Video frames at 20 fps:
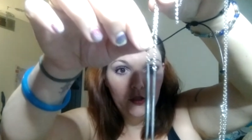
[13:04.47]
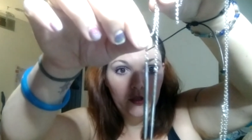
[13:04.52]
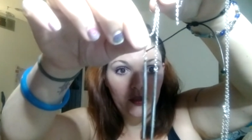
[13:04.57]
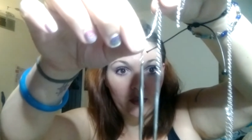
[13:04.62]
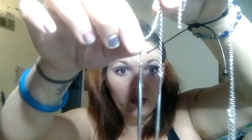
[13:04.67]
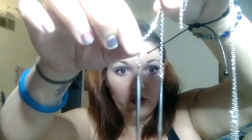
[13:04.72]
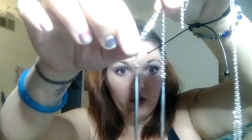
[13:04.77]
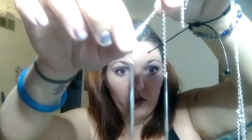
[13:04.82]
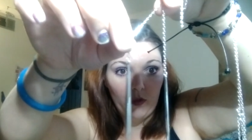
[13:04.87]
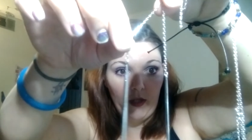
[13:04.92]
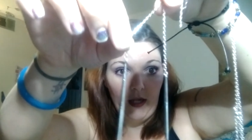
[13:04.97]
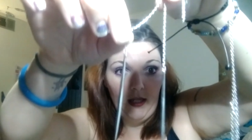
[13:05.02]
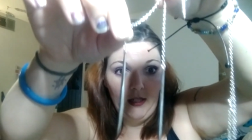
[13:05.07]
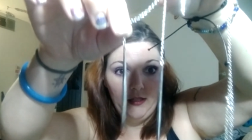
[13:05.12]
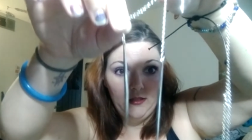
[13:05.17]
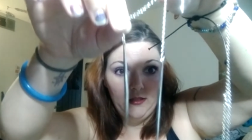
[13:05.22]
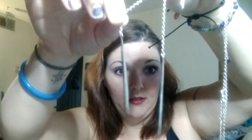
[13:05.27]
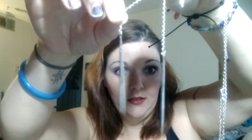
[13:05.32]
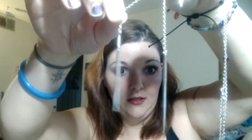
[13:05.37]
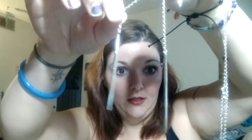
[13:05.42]
straight,
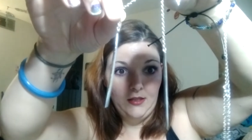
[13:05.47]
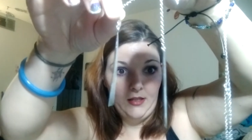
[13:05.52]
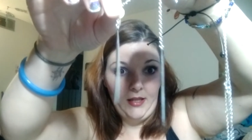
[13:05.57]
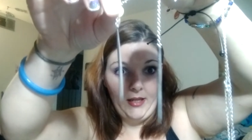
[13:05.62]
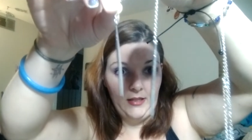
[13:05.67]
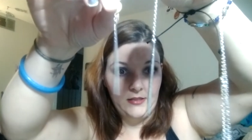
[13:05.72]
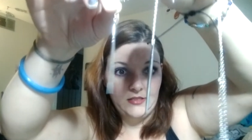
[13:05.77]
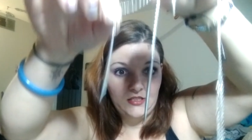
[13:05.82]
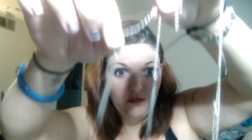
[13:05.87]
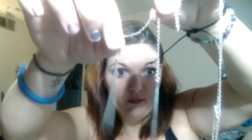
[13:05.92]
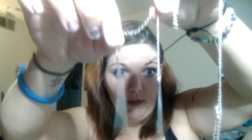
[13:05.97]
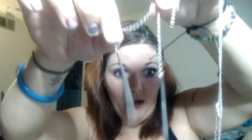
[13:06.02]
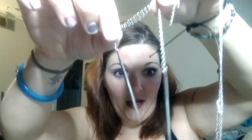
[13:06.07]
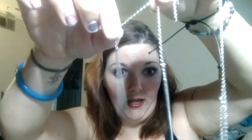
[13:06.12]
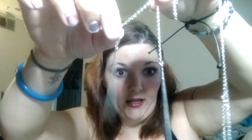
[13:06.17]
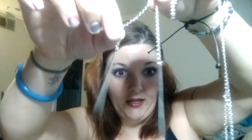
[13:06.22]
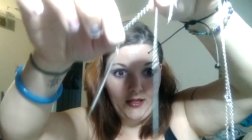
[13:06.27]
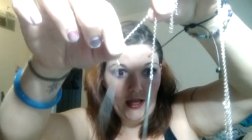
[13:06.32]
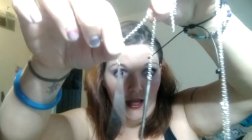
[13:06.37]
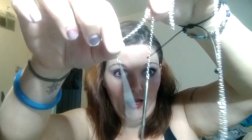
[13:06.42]
like
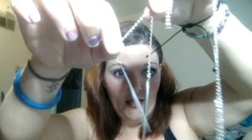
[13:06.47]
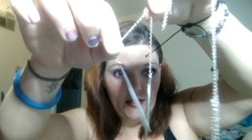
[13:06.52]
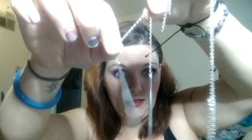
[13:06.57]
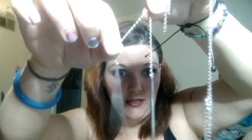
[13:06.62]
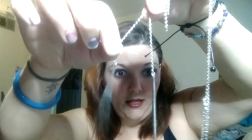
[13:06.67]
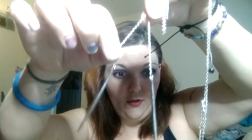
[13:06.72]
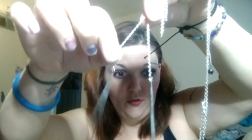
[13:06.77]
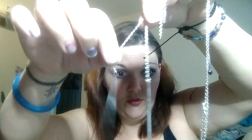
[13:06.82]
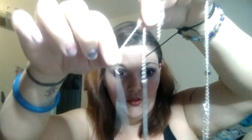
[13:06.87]
spike, hang down